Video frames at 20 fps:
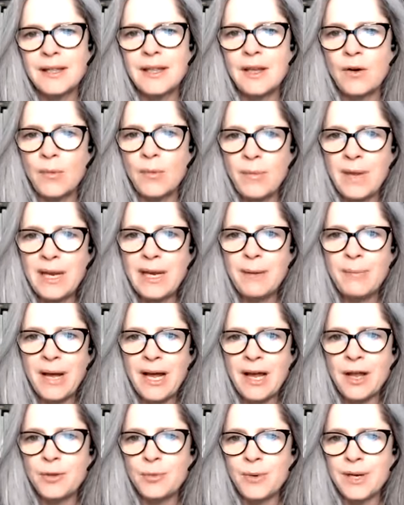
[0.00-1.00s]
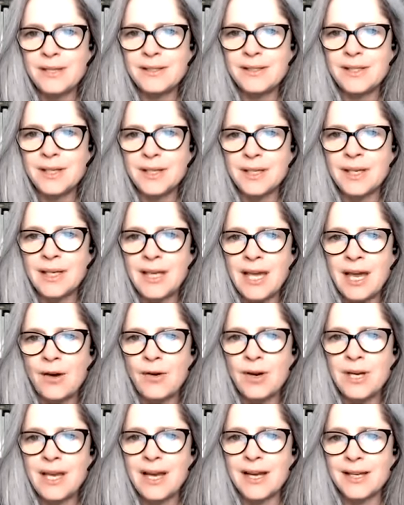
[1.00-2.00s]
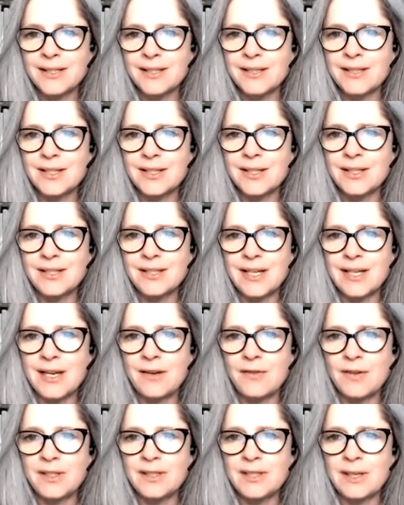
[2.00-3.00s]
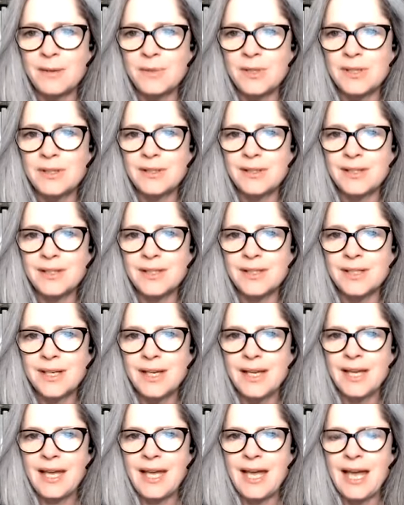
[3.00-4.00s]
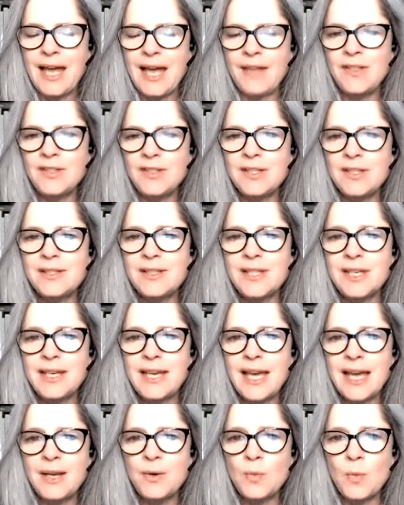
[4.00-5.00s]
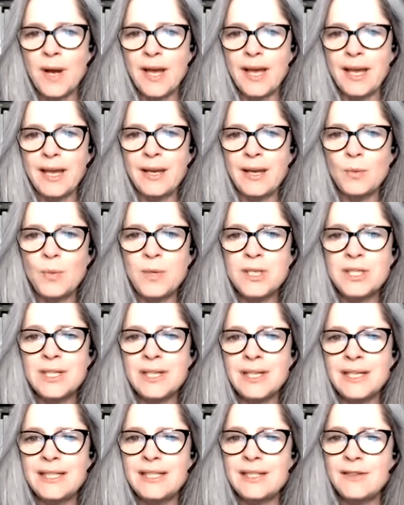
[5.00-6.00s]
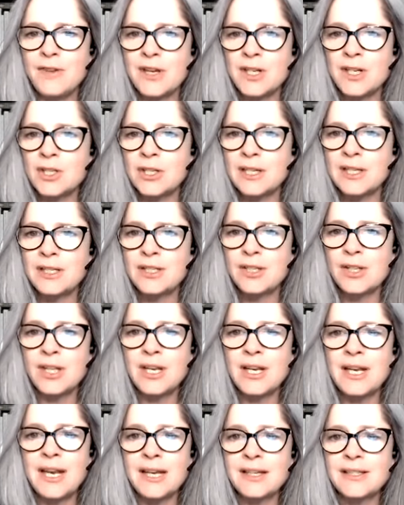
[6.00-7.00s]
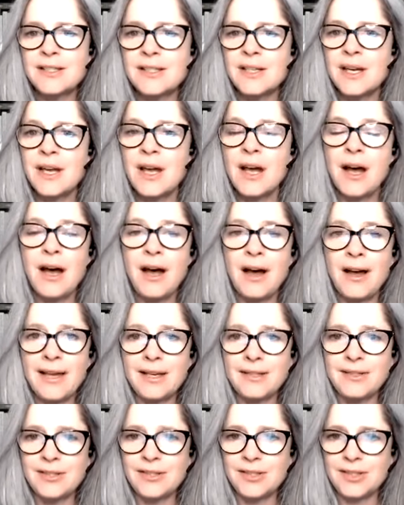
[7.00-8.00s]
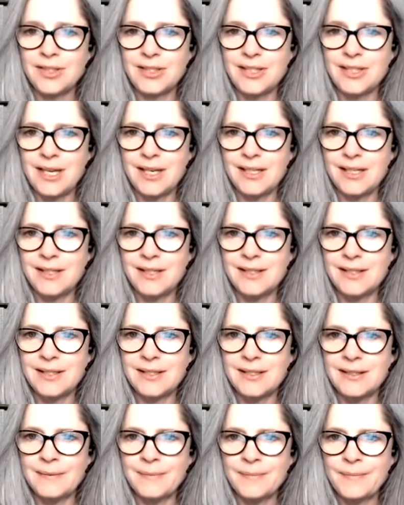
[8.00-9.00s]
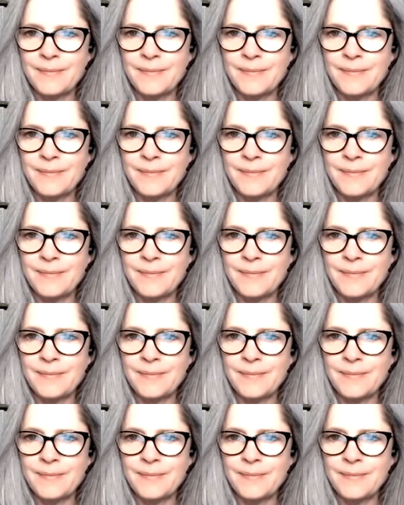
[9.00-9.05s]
There are many pathways that can carry us to the state of acceptance, and this is the gateway which leads eventually to the next highest states,